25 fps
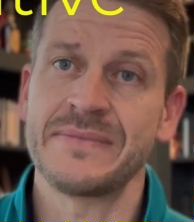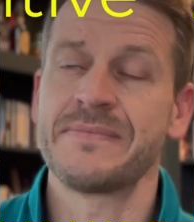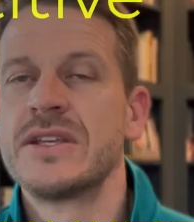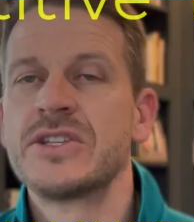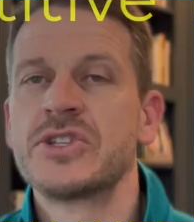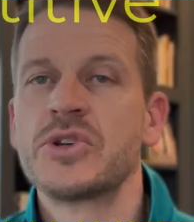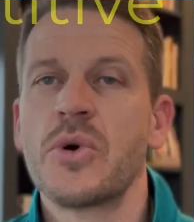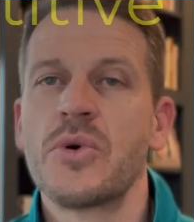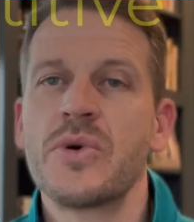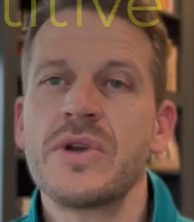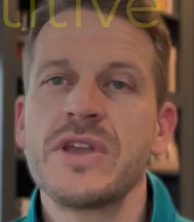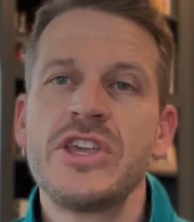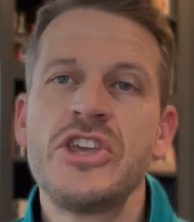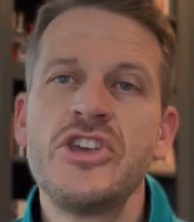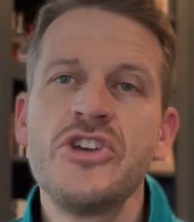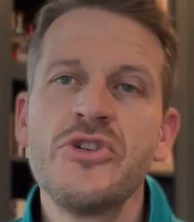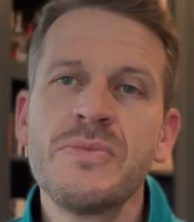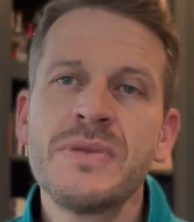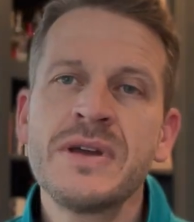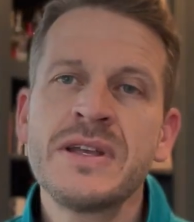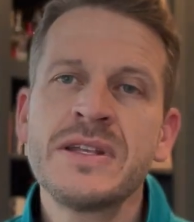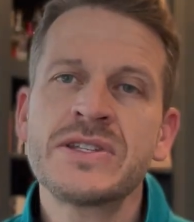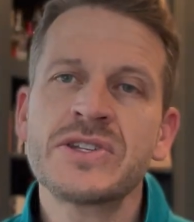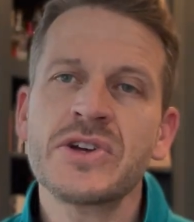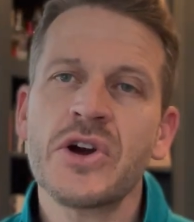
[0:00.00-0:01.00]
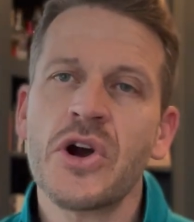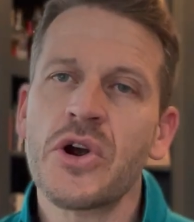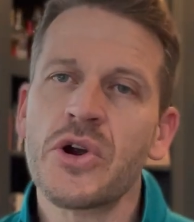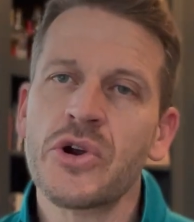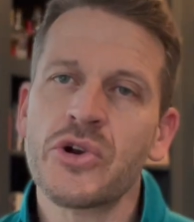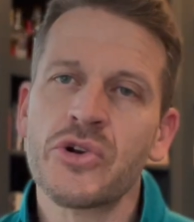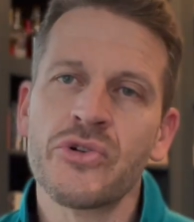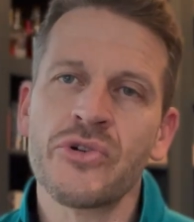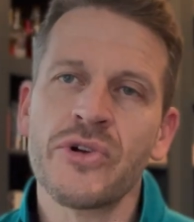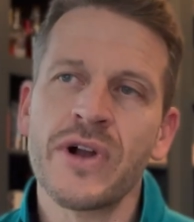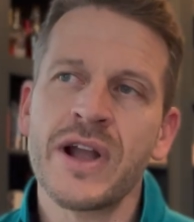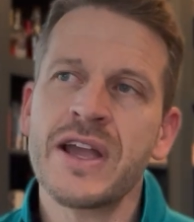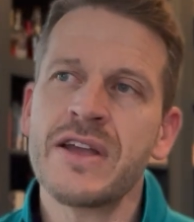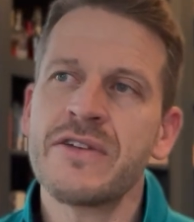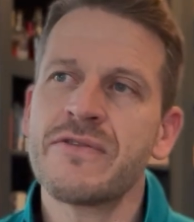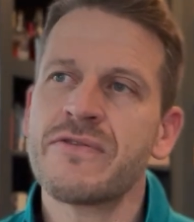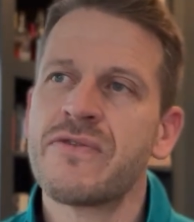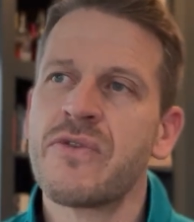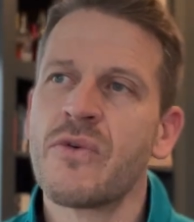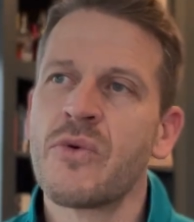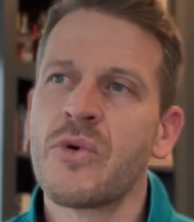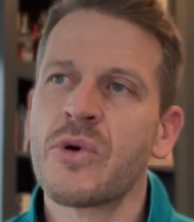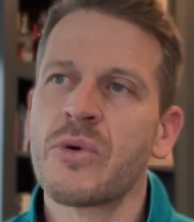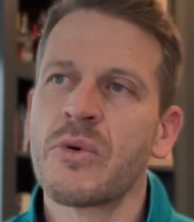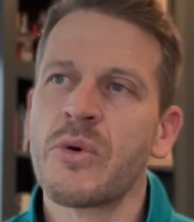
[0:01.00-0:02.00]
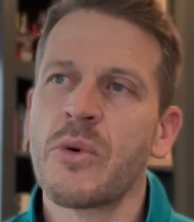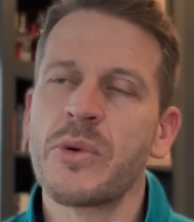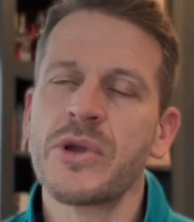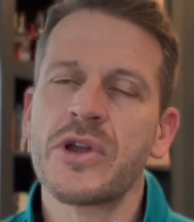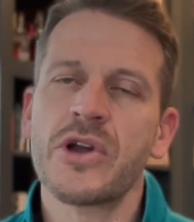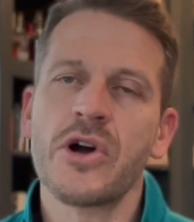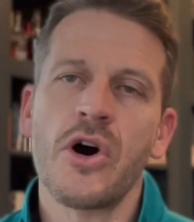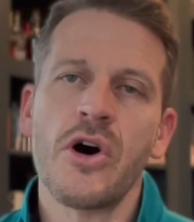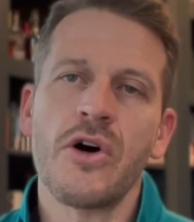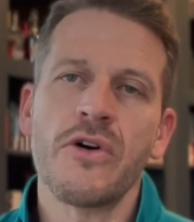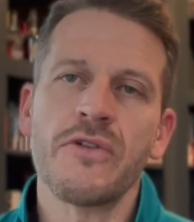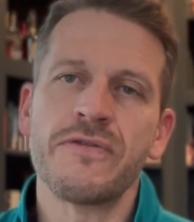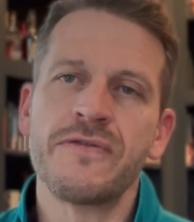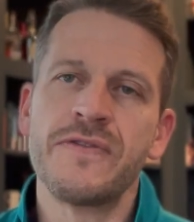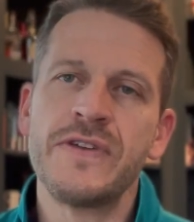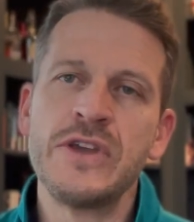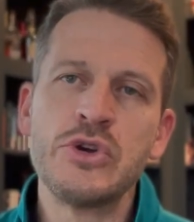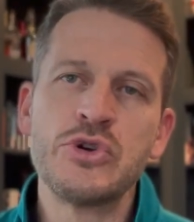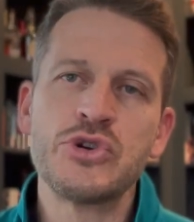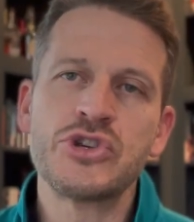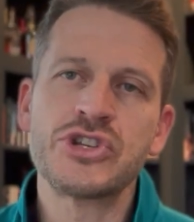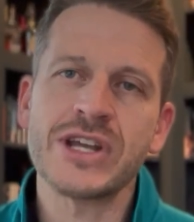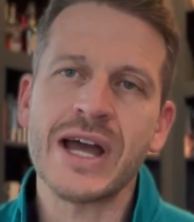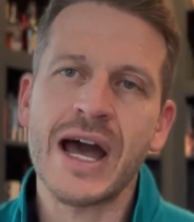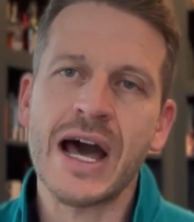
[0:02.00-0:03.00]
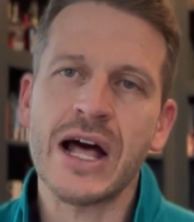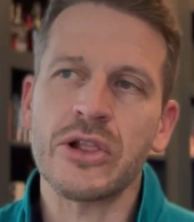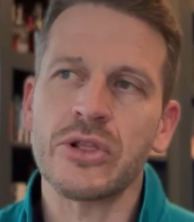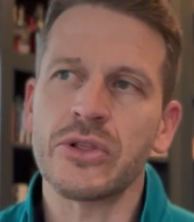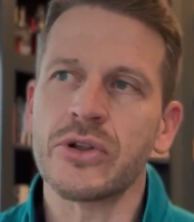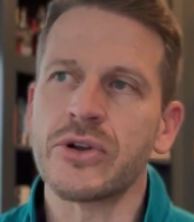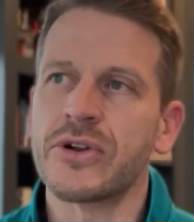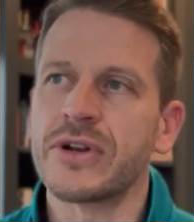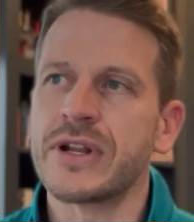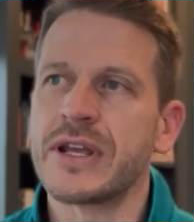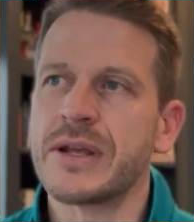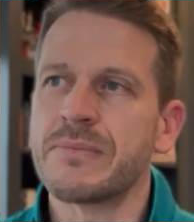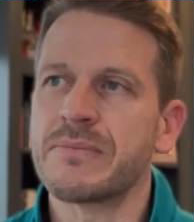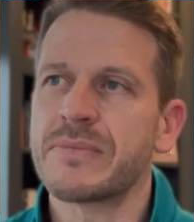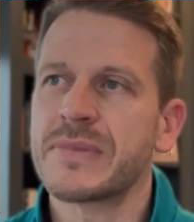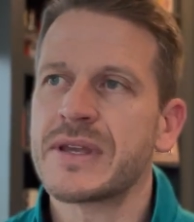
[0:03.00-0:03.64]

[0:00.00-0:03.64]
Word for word: So humans are great for what we call few shot learning.